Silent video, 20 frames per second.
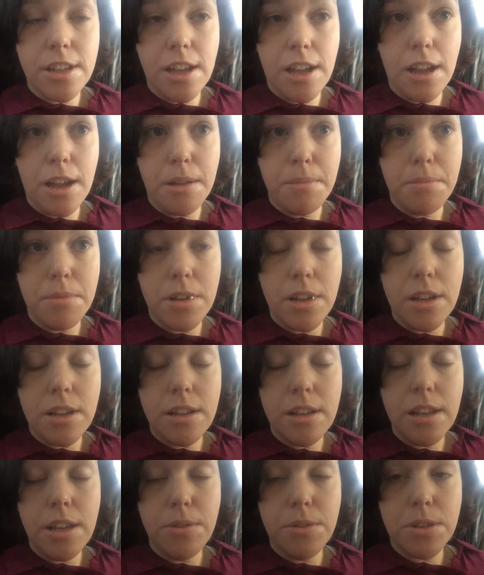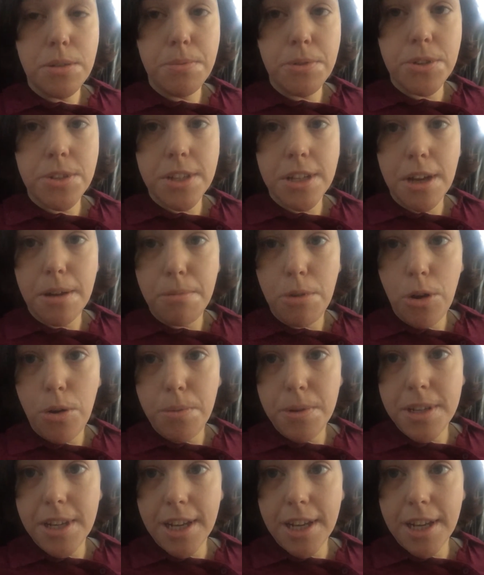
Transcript: Um, he was supposed to come home and